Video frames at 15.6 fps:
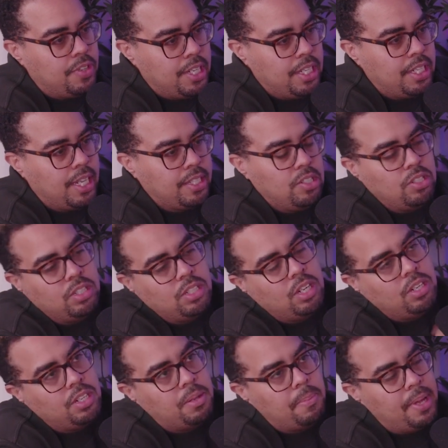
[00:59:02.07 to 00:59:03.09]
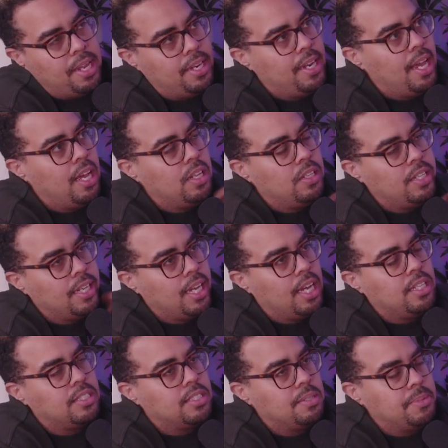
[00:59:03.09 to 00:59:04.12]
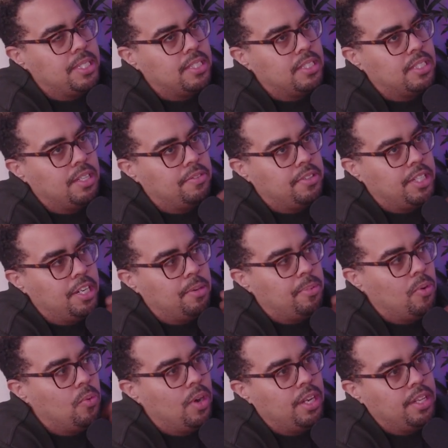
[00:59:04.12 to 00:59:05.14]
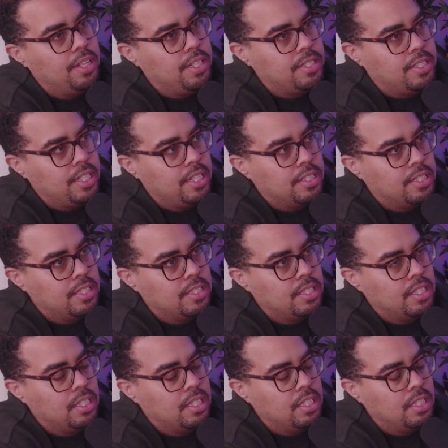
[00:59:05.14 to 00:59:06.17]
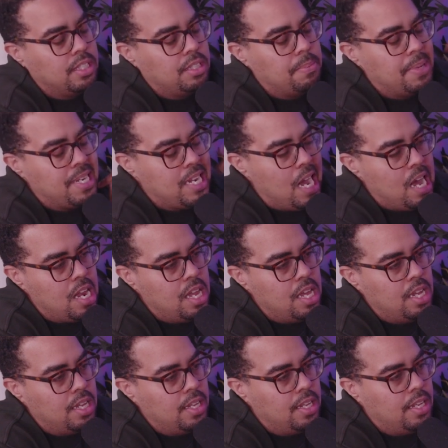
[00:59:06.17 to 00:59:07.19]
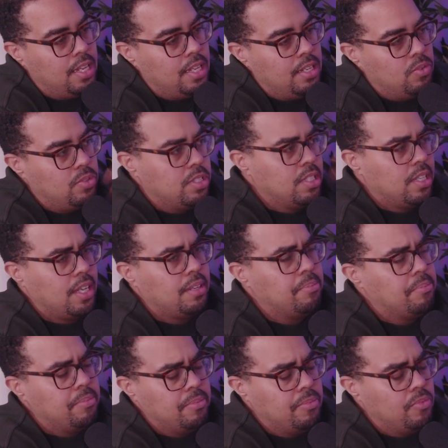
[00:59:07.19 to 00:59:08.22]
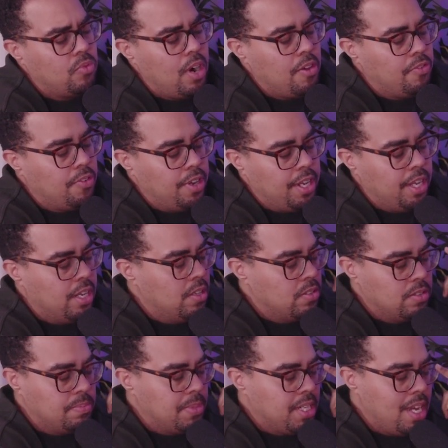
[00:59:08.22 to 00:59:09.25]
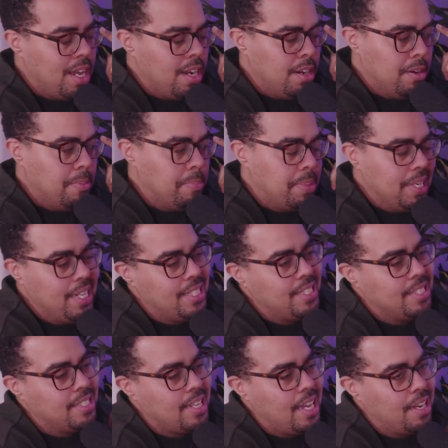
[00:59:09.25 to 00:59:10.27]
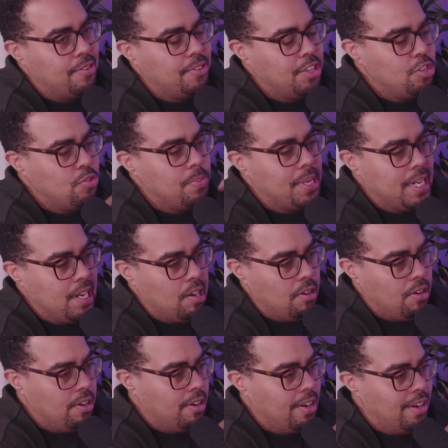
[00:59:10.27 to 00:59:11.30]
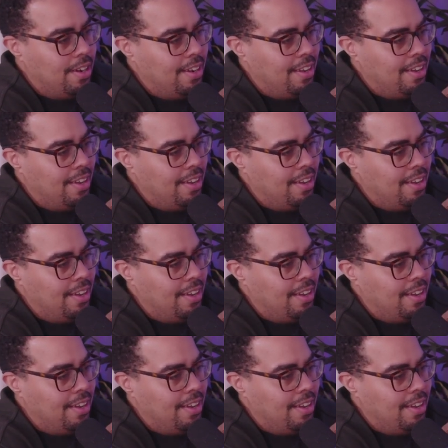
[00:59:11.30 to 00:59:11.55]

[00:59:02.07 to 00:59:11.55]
He's funny. Like, you can go to the Met now. They got some of his stuff there, but one of his things is the Madonna, which is like Raphael's Madonna, but it's inside of a human ear.